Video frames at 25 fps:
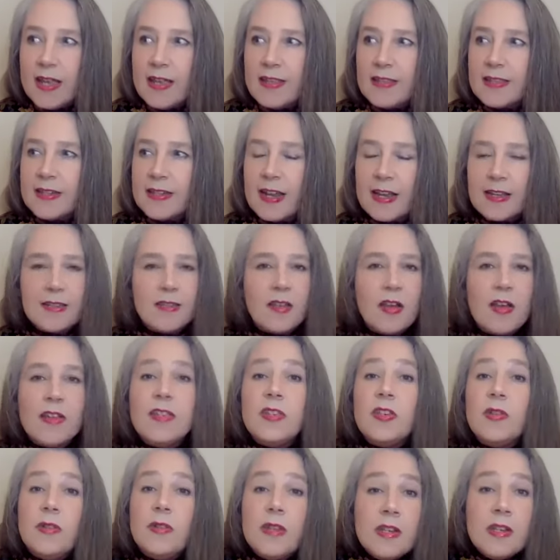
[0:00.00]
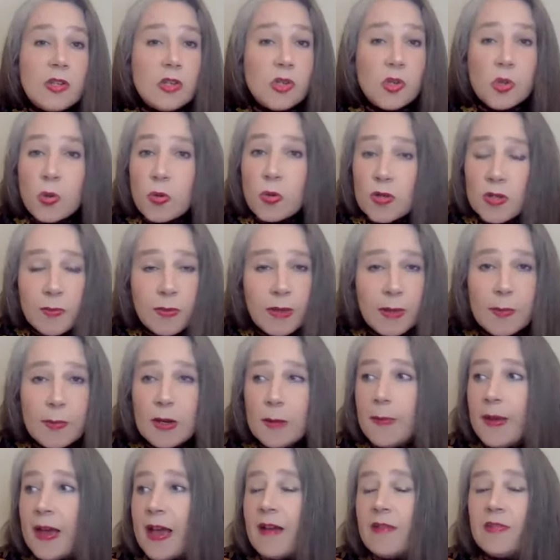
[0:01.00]
It's an anxiety you need to talk to people
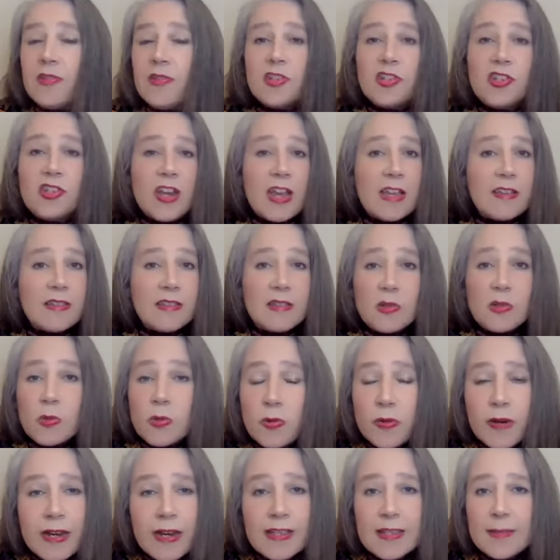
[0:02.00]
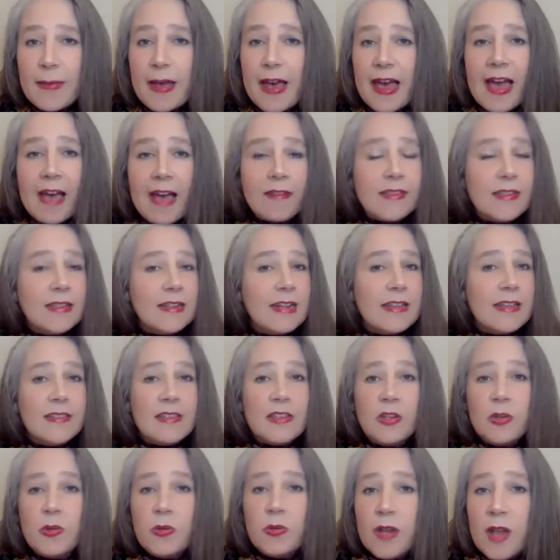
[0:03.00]
about, to share stories about how to
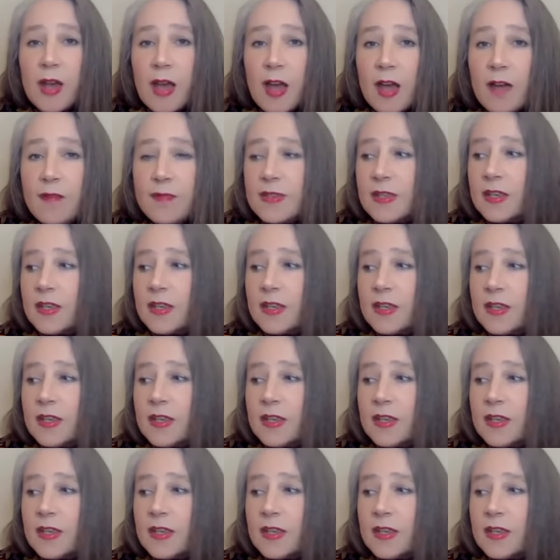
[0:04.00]
lessen your nerves,